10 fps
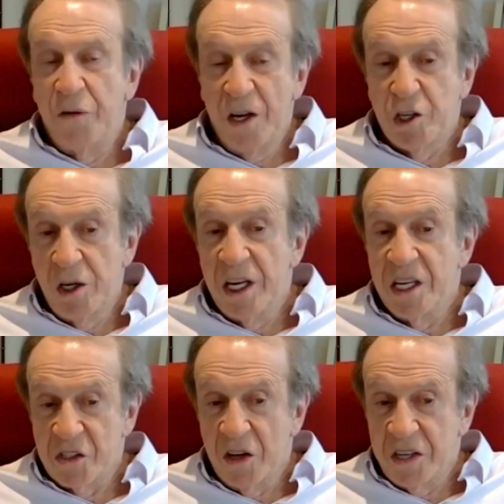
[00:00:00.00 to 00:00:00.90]

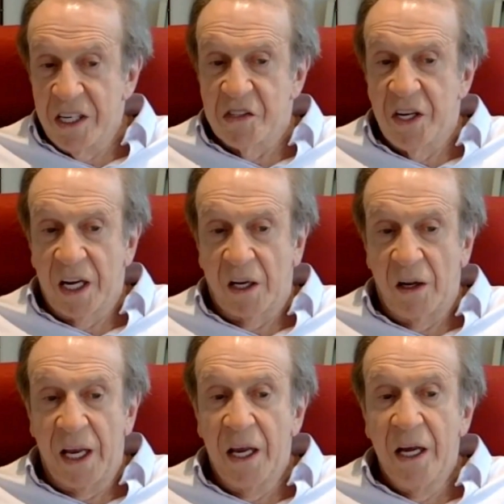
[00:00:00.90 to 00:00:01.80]
officially,
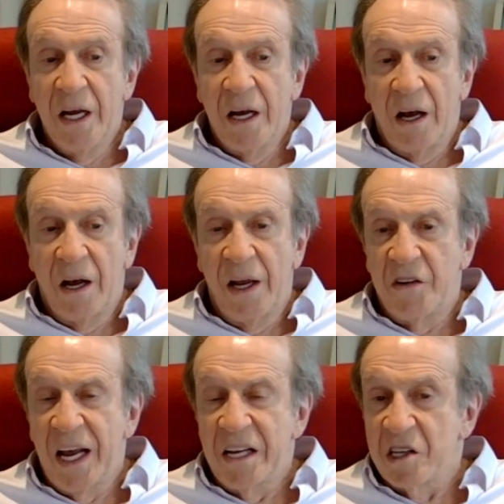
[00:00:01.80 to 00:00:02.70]
statistically,
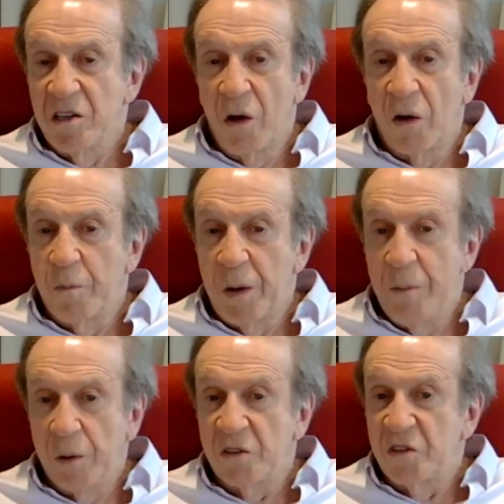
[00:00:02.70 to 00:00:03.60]
it takes a
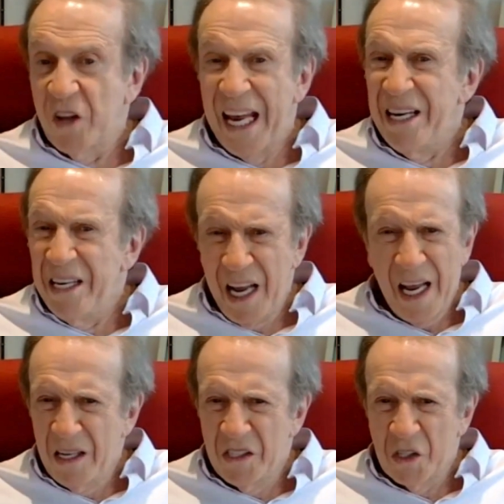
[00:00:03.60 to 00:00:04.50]
lot of people
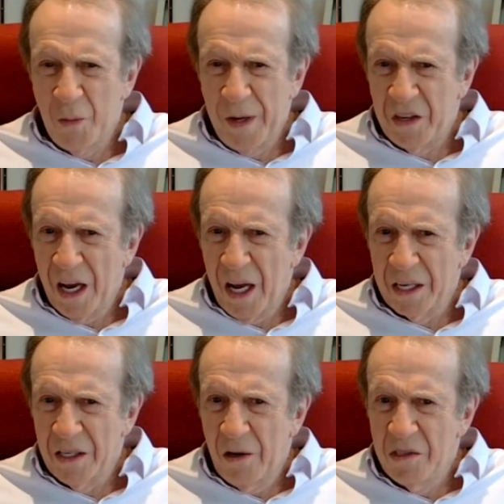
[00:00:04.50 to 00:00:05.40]
10 years to be
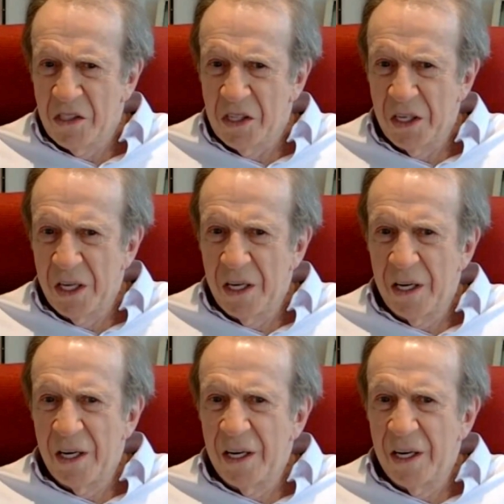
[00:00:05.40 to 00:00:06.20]
diagnosed.